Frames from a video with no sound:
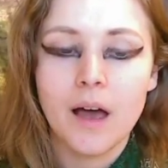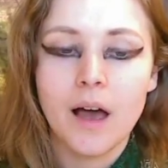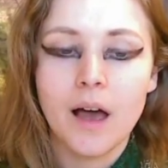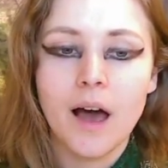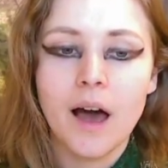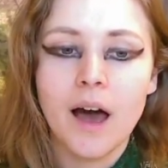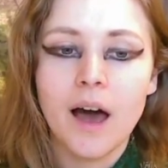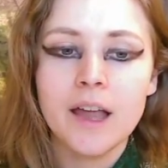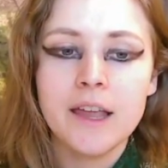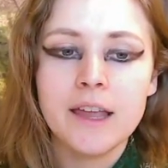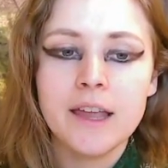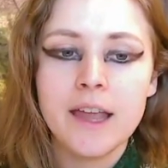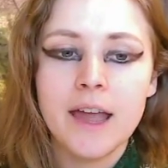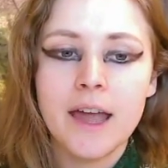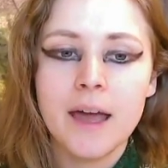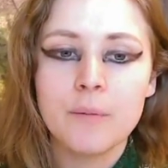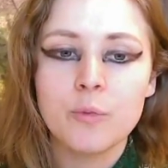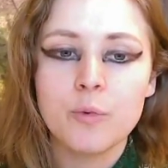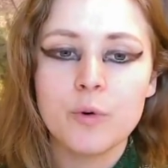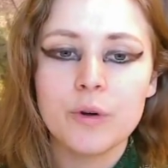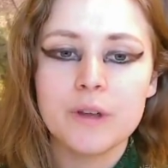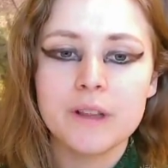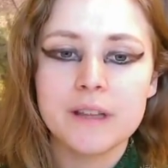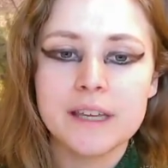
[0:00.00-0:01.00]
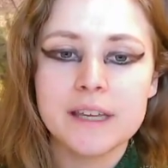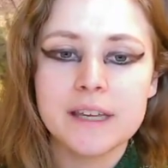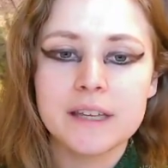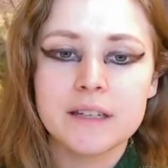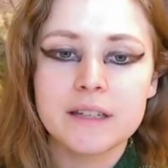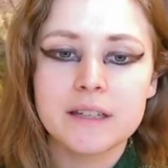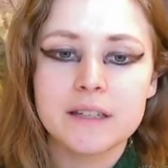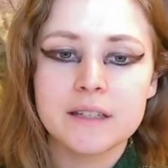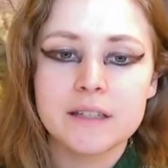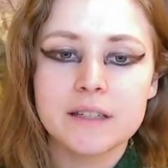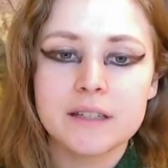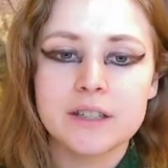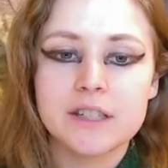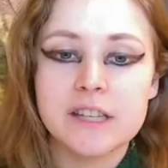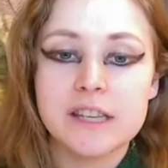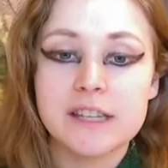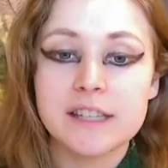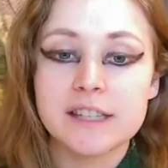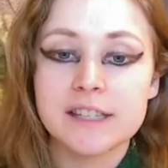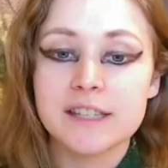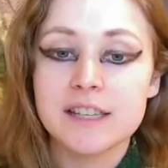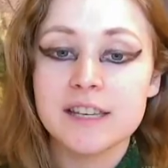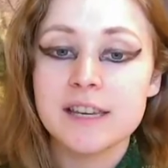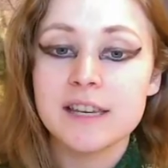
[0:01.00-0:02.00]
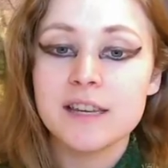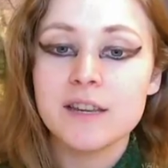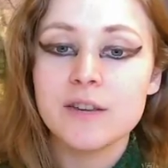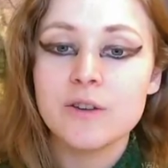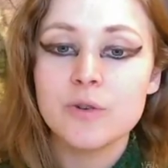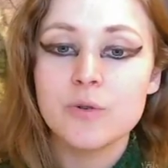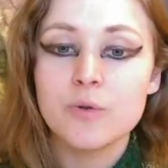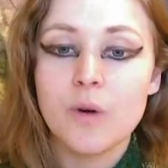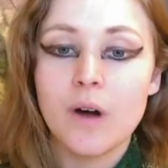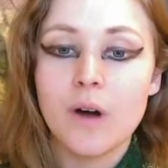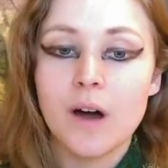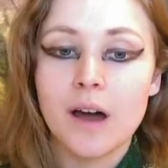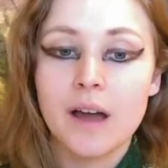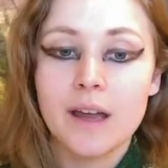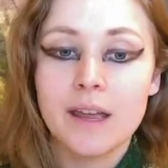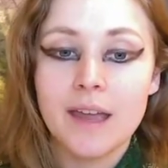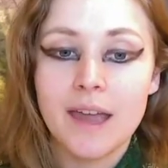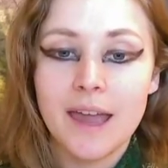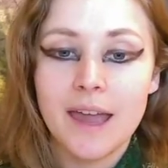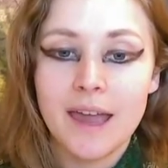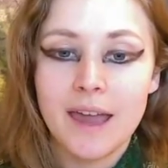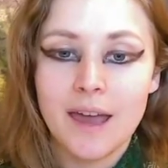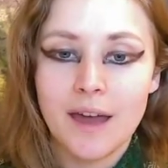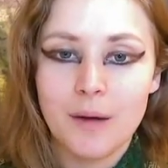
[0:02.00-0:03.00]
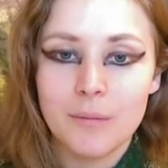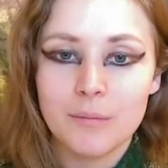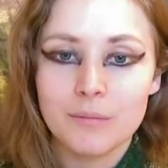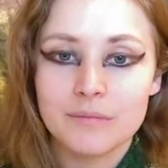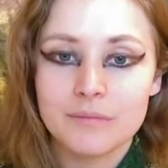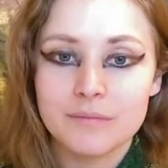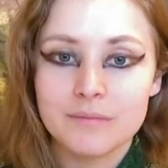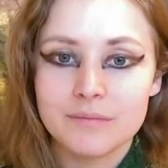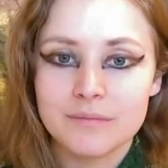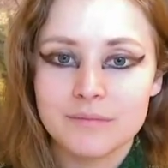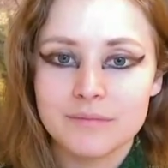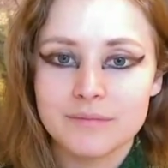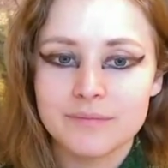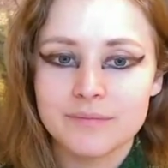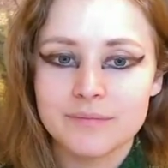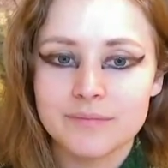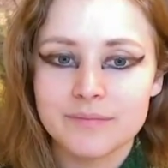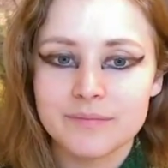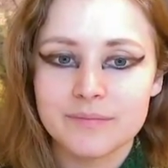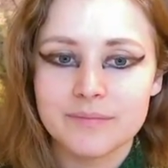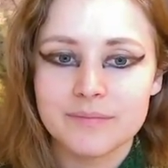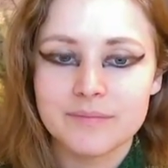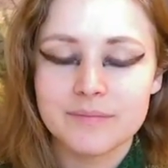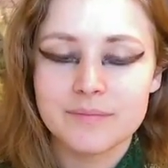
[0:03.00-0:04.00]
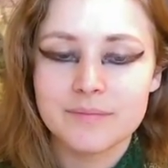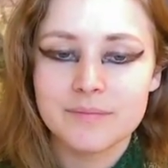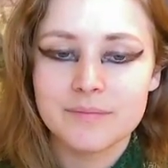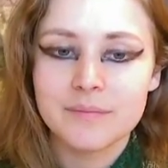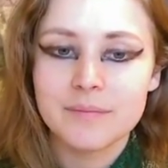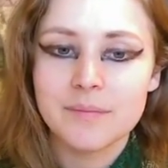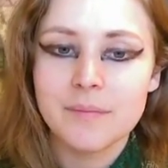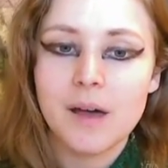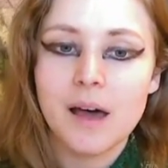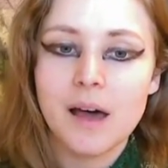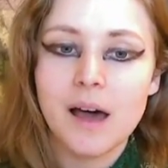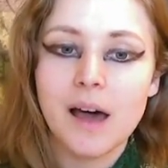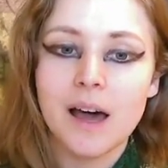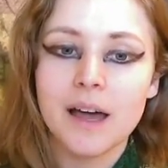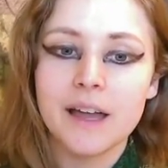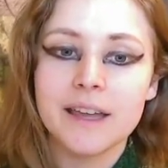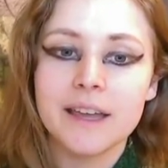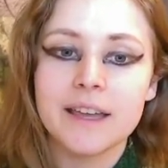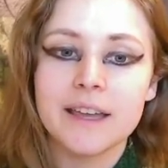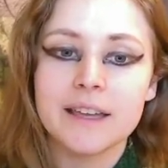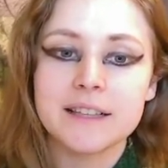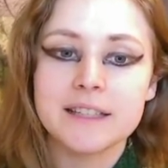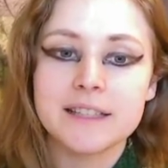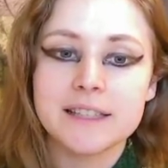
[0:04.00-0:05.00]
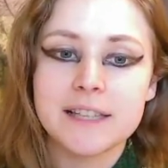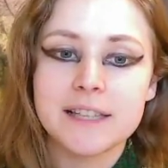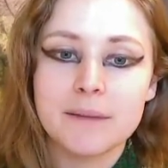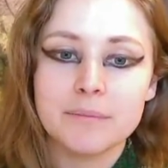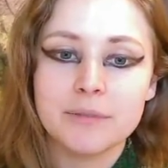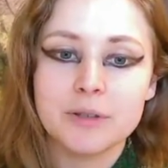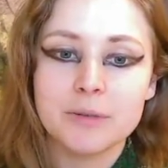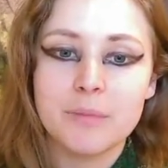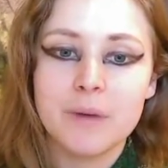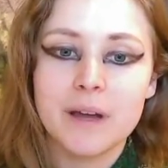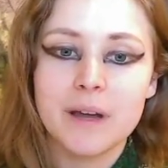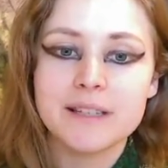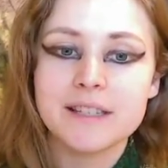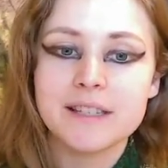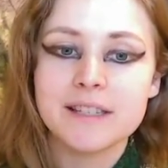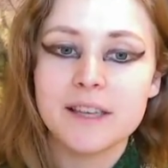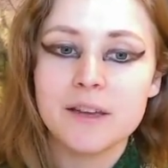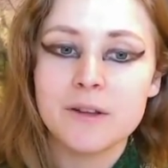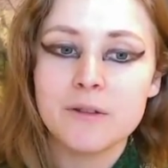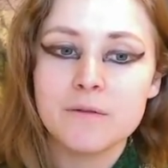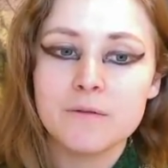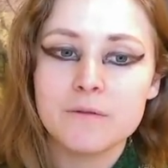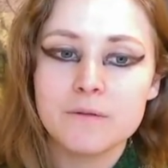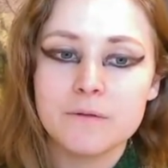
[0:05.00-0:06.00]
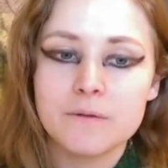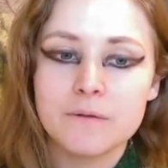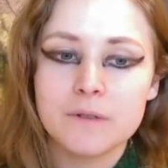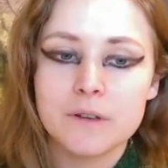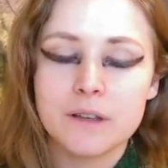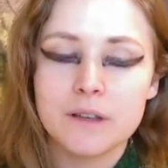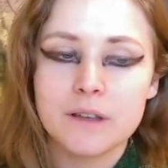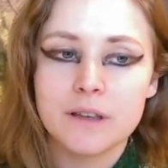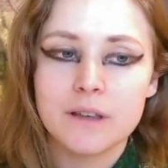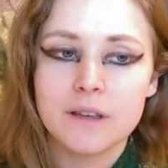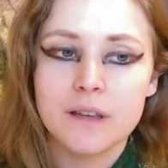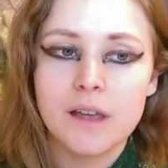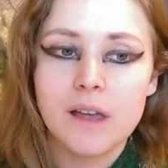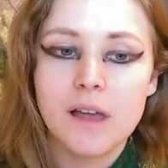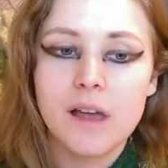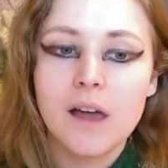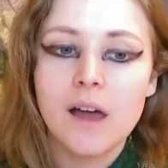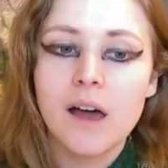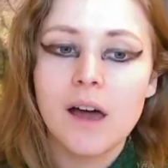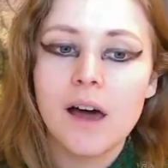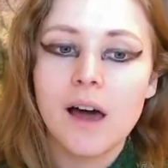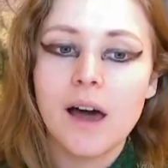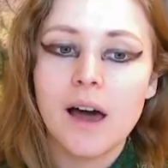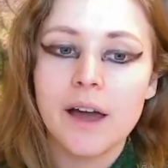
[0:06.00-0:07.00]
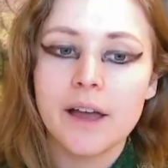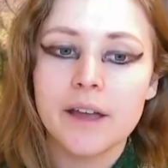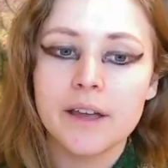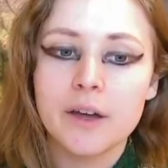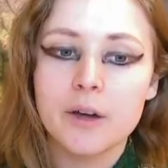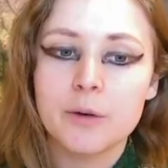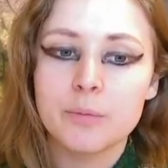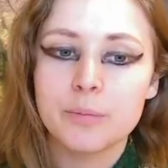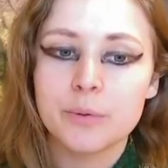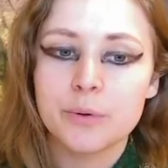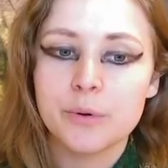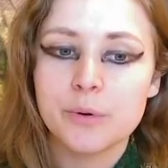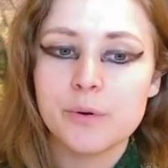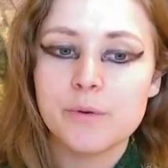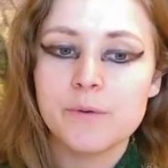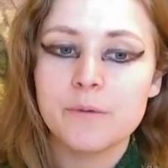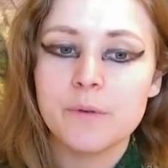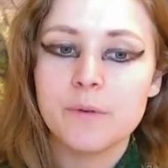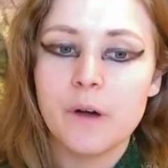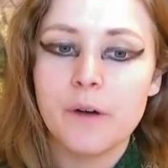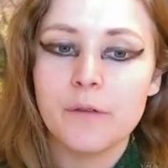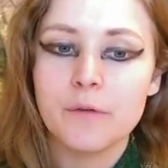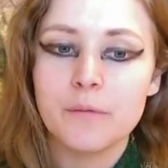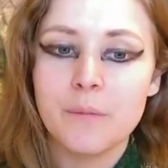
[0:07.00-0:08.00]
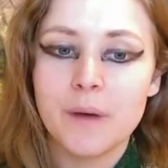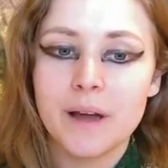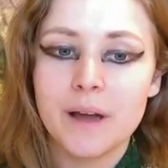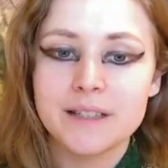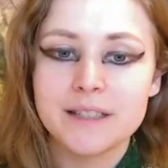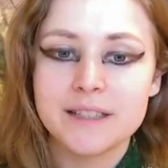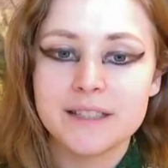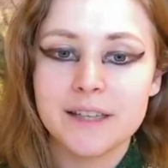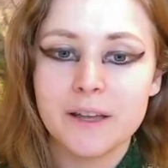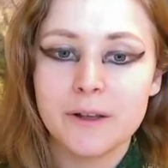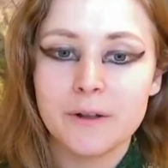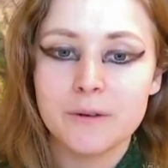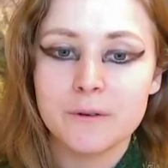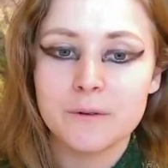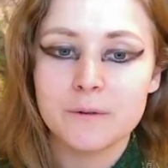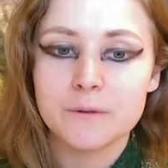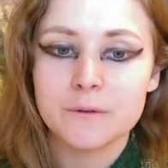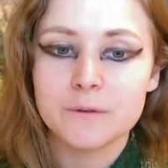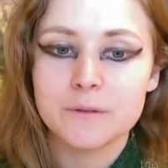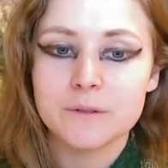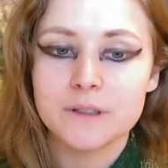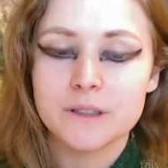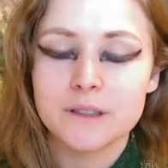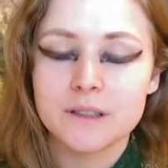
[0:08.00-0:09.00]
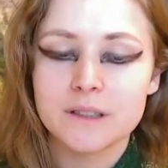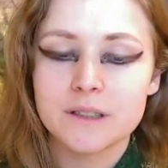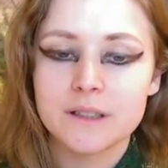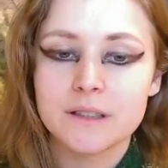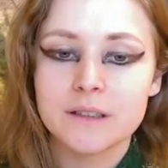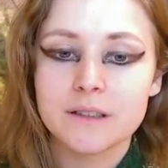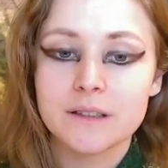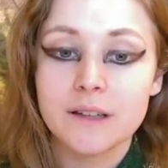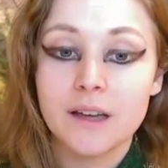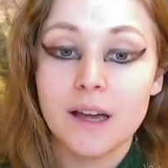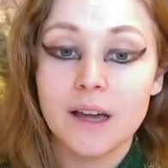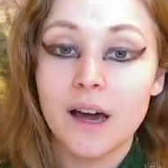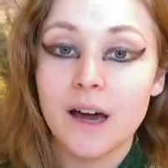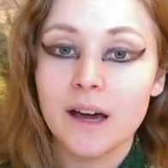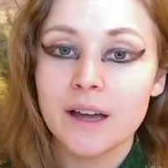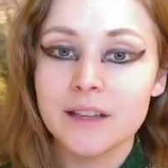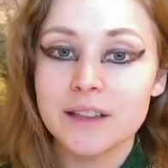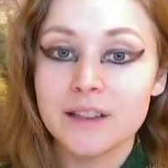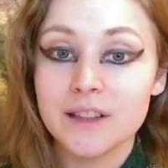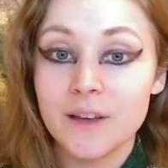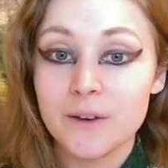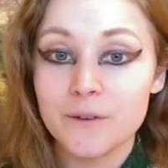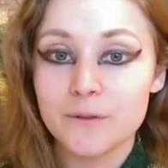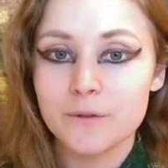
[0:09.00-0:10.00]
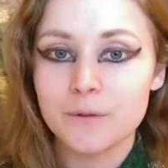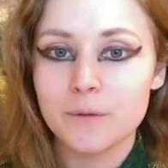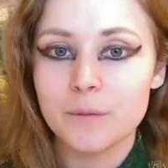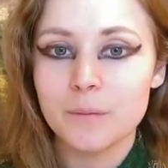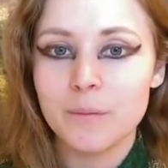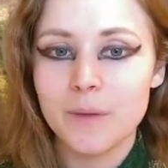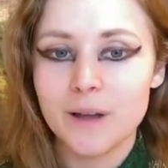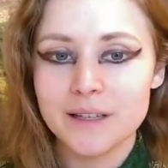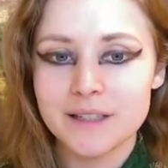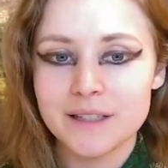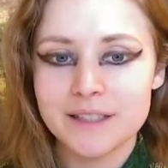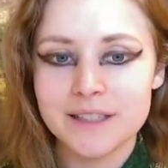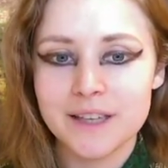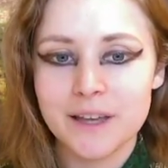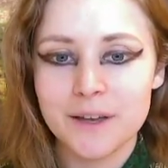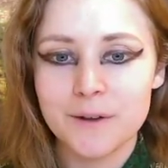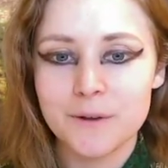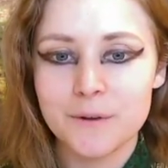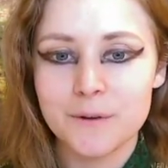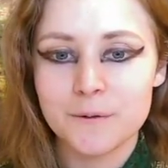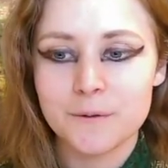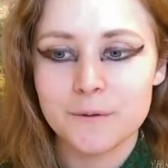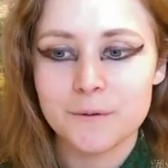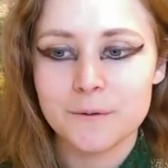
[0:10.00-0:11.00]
I am willing to see who I am. I accept myself. I approve of myself. I love myself.